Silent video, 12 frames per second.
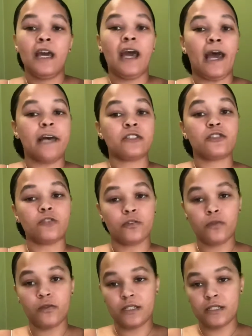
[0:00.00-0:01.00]
As
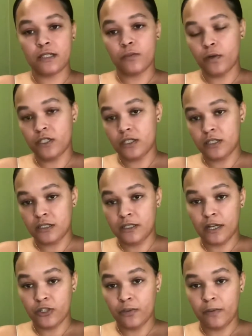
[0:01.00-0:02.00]
soon as it reaches
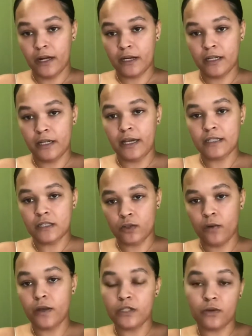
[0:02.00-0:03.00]
inside your body, it's
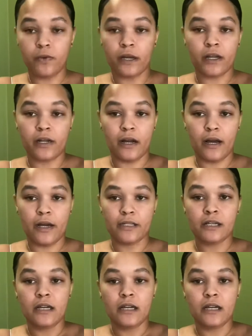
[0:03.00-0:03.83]
going to recognize